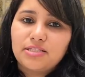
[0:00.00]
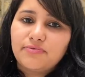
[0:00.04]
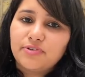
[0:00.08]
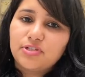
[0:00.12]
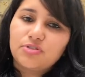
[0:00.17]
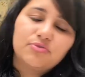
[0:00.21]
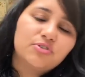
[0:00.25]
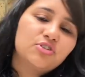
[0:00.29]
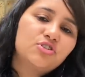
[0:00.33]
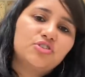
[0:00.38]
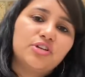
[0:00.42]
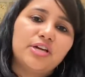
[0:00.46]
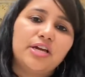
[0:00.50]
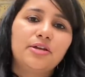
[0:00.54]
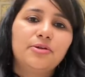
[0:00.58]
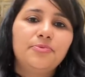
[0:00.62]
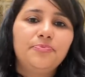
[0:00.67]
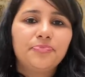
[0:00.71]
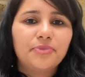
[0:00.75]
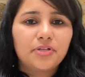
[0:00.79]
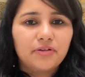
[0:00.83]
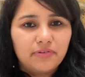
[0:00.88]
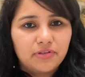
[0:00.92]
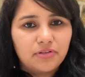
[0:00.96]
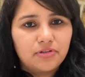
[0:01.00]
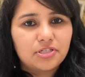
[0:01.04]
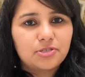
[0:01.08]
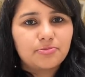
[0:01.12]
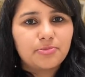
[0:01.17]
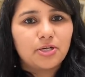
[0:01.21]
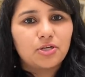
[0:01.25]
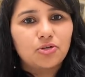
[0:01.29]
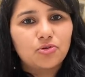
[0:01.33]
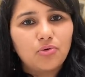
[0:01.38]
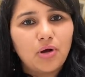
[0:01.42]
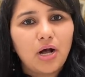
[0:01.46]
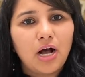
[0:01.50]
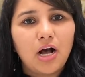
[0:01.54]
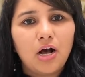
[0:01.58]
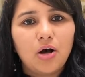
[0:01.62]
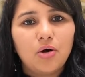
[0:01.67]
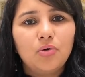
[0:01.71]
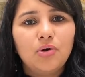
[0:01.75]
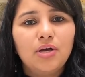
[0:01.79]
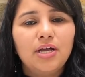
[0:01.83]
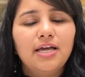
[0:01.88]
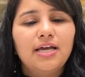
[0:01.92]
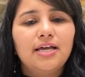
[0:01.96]
which were shared with respect to
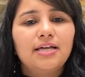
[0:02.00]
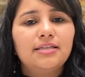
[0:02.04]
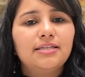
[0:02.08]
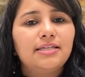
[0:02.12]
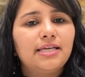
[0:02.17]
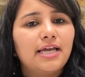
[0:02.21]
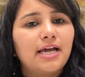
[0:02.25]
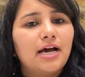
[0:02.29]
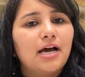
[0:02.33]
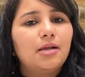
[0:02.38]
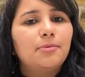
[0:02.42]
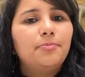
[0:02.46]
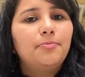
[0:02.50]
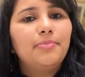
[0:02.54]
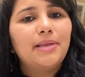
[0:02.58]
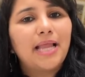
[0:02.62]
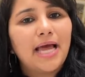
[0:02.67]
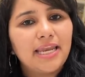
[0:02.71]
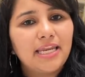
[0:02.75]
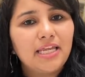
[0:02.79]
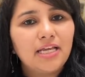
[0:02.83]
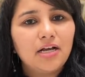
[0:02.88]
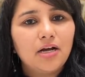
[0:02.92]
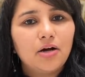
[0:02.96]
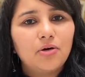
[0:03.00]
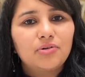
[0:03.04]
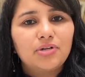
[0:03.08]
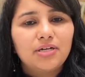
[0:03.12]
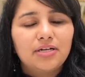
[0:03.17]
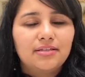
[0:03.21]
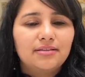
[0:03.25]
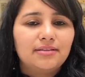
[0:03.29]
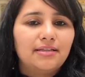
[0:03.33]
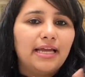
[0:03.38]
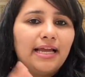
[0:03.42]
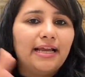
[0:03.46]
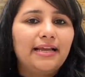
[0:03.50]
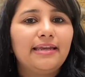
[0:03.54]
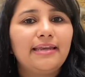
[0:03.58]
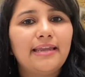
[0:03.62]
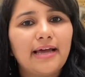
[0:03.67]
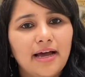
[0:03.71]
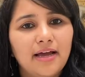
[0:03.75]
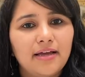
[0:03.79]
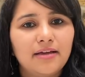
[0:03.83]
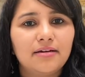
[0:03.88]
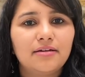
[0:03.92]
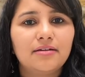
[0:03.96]
how they are planning out the
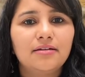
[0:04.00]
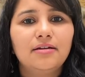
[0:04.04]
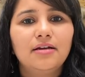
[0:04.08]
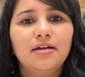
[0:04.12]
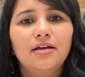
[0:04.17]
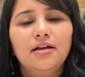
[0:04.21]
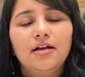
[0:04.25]
entire